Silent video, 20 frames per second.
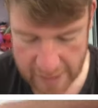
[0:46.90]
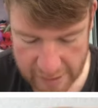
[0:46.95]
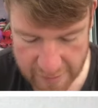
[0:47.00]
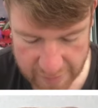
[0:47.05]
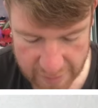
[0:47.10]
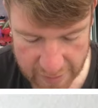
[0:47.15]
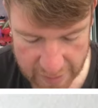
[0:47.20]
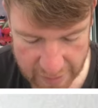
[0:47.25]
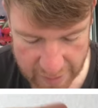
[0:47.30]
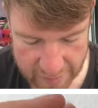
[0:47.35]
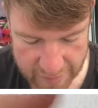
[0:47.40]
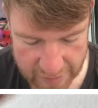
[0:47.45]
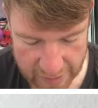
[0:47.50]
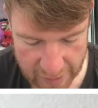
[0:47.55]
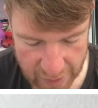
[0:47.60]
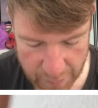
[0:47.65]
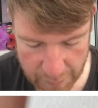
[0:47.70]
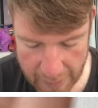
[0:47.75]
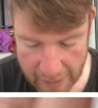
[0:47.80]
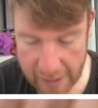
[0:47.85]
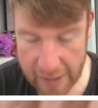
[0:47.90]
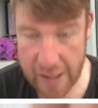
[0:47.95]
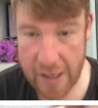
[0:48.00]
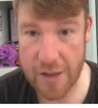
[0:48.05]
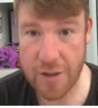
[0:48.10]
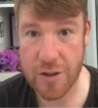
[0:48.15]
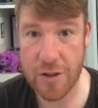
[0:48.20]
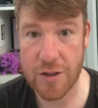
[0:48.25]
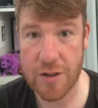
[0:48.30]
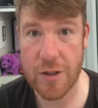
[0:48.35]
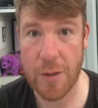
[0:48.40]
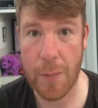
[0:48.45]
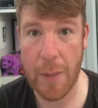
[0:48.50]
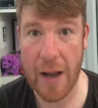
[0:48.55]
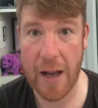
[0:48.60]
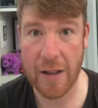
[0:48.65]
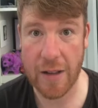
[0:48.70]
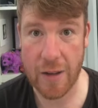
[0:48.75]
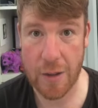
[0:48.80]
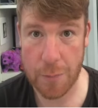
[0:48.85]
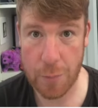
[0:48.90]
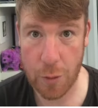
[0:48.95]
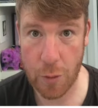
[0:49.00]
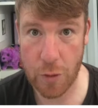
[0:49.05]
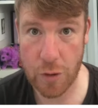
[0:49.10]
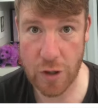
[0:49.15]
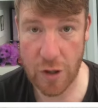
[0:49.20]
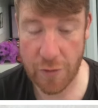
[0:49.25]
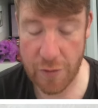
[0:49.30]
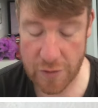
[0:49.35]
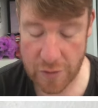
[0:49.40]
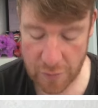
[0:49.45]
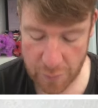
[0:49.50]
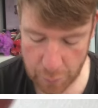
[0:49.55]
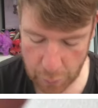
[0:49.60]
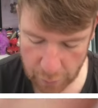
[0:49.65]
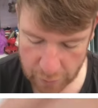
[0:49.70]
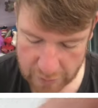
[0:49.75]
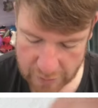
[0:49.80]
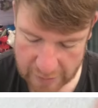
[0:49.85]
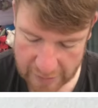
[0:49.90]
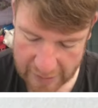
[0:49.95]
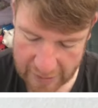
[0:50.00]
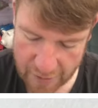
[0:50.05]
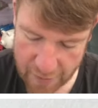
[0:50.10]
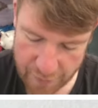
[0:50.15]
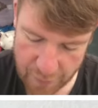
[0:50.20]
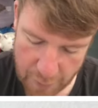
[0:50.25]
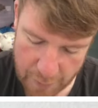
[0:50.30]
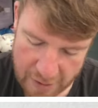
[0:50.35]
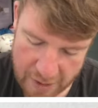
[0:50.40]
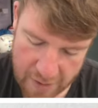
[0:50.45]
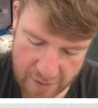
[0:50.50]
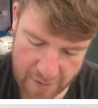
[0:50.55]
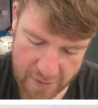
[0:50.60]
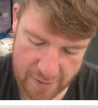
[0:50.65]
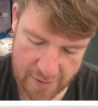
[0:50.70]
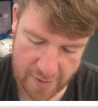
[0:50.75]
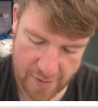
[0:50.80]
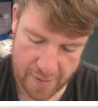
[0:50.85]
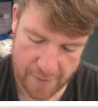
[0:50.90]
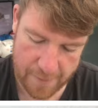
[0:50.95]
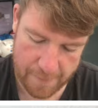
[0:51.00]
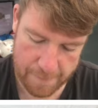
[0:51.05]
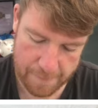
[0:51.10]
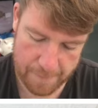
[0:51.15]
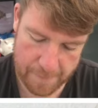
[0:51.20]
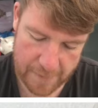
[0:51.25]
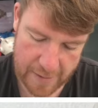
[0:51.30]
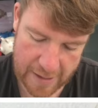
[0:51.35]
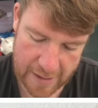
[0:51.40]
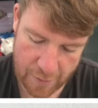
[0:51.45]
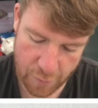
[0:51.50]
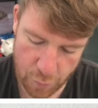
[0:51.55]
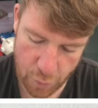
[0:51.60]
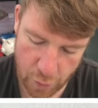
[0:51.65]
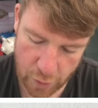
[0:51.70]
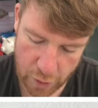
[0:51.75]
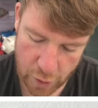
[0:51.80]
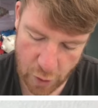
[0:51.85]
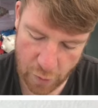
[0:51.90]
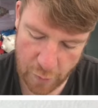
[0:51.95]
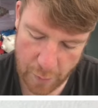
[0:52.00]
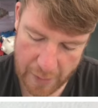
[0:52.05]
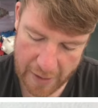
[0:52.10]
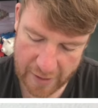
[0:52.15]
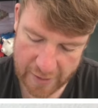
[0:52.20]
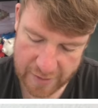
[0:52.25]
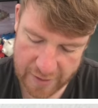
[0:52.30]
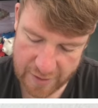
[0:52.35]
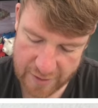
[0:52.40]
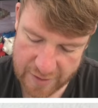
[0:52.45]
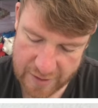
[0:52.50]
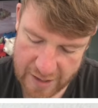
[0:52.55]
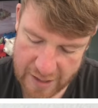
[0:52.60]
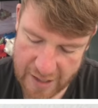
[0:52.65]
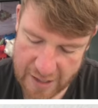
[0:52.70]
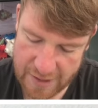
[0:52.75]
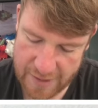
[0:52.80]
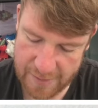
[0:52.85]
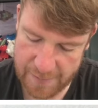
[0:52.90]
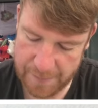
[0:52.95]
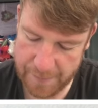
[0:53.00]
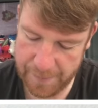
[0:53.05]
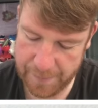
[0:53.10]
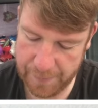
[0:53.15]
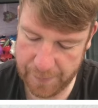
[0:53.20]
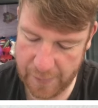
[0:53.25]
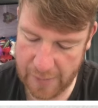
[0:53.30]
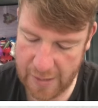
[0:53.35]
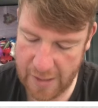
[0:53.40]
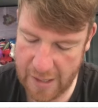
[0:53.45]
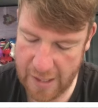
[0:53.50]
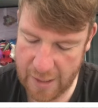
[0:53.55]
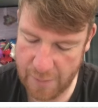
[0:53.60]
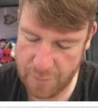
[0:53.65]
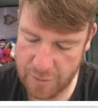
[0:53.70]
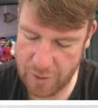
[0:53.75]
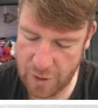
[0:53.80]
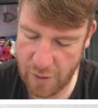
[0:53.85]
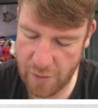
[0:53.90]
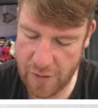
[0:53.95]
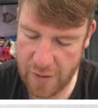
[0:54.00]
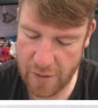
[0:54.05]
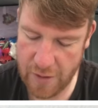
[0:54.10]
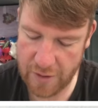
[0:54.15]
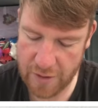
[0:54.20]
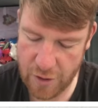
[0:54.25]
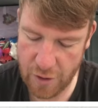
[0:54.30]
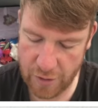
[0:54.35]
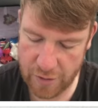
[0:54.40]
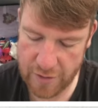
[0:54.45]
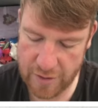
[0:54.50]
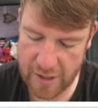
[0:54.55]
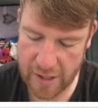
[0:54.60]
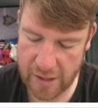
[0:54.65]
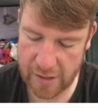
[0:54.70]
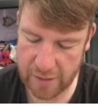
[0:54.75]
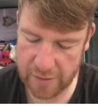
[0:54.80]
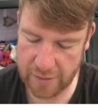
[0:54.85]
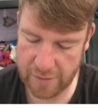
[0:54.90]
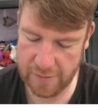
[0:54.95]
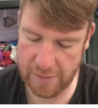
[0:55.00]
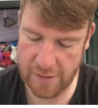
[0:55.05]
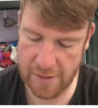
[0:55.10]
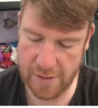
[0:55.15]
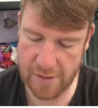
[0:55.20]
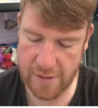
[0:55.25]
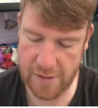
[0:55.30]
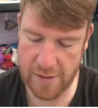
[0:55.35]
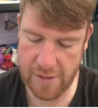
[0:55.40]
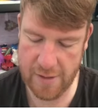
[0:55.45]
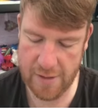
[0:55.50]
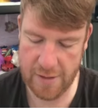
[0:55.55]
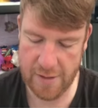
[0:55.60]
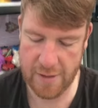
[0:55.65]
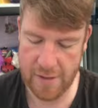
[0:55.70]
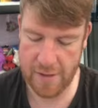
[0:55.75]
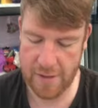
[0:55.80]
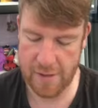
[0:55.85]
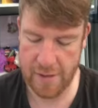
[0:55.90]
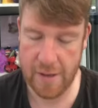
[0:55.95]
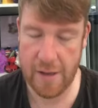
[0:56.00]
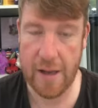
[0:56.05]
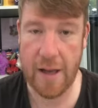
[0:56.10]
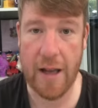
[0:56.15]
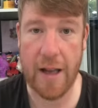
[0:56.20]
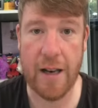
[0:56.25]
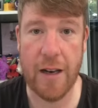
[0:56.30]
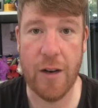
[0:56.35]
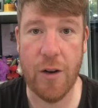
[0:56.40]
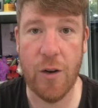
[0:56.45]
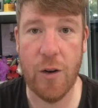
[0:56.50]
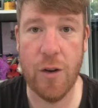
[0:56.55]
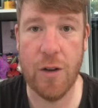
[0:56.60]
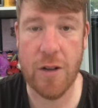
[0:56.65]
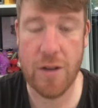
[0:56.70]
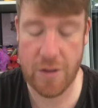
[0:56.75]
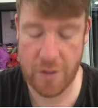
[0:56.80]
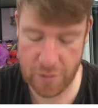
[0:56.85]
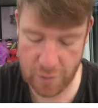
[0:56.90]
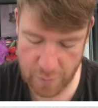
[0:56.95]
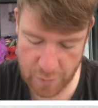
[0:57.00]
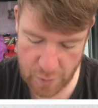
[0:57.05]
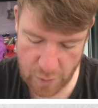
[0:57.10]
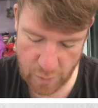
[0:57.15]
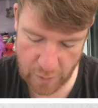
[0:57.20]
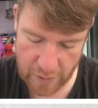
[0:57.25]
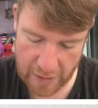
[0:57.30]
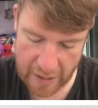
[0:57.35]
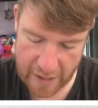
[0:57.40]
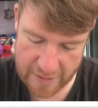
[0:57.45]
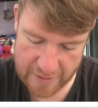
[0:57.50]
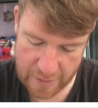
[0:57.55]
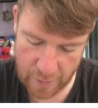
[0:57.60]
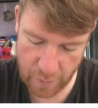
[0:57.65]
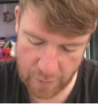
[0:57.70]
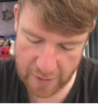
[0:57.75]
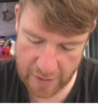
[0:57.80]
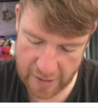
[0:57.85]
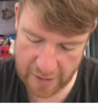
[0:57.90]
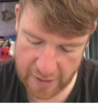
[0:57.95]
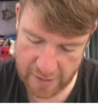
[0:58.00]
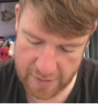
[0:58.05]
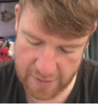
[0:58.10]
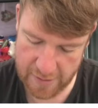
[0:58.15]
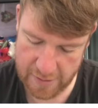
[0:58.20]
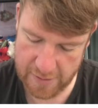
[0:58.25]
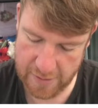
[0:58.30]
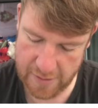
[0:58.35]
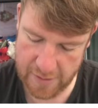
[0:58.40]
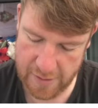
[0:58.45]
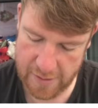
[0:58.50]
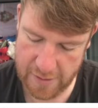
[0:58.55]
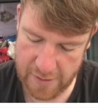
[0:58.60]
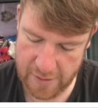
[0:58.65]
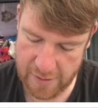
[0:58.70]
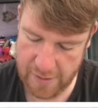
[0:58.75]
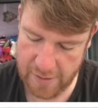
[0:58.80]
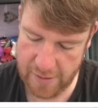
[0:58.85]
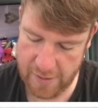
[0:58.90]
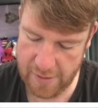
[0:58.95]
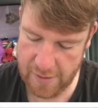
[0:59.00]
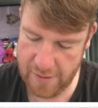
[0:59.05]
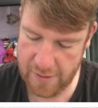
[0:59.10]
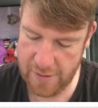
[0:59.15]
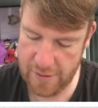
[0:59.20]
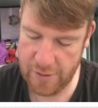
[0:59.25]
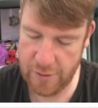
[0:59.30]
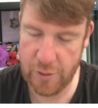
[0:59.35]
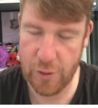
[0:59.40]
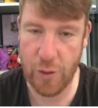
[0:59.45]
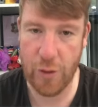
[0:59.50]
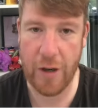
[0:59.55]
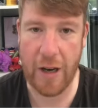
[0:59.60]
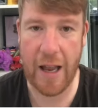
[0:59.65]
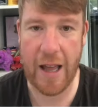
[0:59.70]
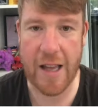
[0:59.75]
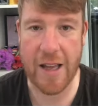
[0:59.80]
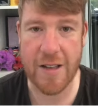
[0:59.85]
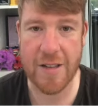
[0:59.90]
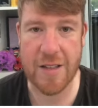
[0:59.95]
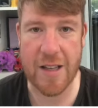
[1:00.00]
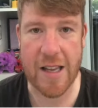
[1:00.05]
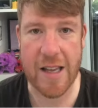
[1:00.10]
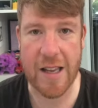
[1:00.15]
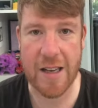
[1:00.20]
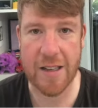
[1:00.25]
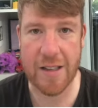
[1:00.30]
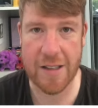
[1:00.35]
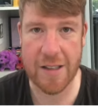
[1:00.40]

isn't in a seal bag, it's just a bag that the post office have put together for me, and rolly over bags inside, and I'm sorry that it's not sealed, and I know some of you guys out there don't like seeing